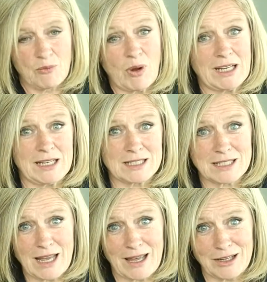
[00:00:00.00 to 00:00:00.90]
when he
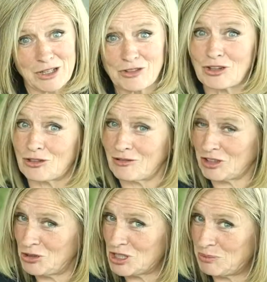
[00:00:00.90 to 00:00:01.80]
said that the
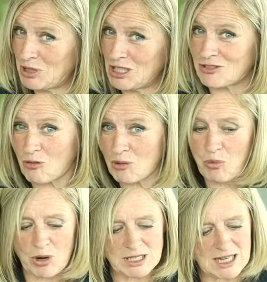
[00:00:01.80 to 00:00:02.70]
UCP's
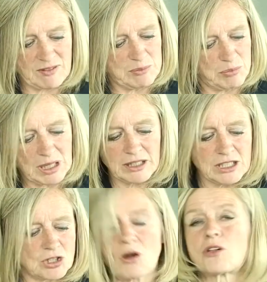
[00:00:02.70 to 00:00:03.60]
$4.7
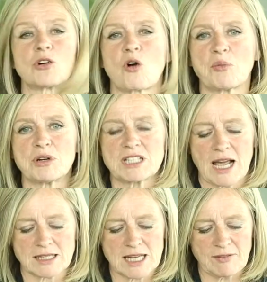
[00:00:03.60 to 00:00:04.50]
billion corporate
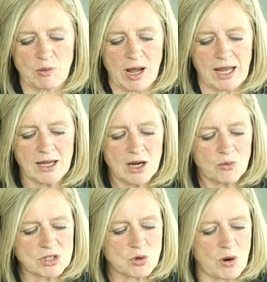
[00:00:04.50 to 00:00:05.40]
tax giveaway
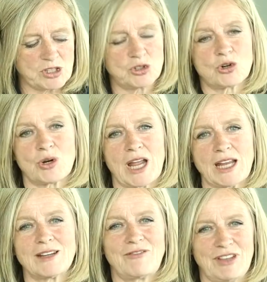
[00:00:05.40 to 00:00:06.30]
was going to
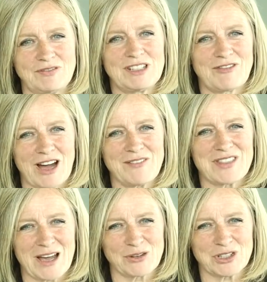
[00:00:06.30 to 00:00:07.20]
create
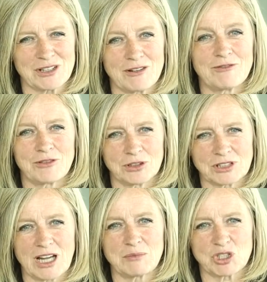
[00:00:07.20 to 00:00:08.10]
55,000
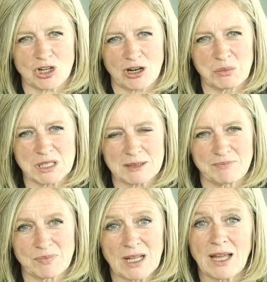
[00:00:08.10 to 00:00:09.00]
full-time jobs.
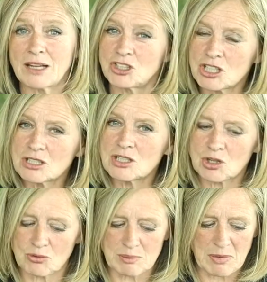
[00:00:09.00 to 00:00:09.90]
And just
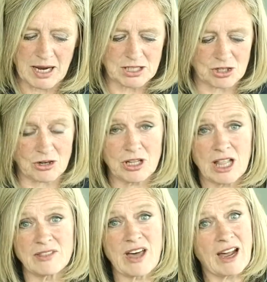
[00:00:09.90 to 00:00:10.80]
as a reminder,
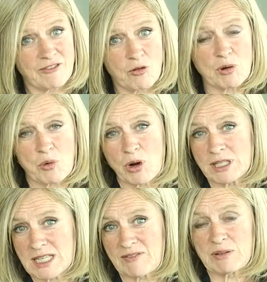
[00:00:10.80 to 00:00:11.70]
that
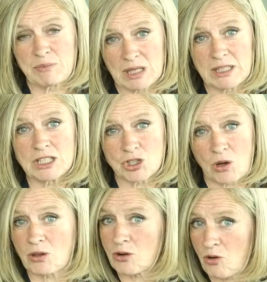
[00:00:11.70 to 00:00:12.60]
$4.7 billion
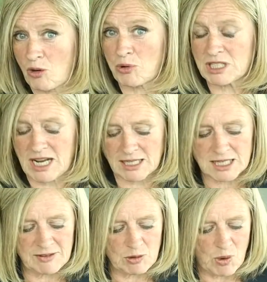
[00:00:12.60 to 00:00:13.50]
corporate
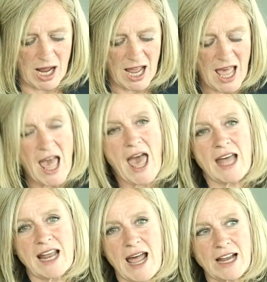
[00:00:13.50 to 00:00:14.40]
tax giveaway
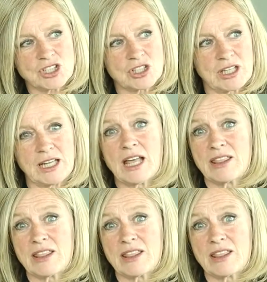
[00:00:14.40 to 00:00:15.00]
had actually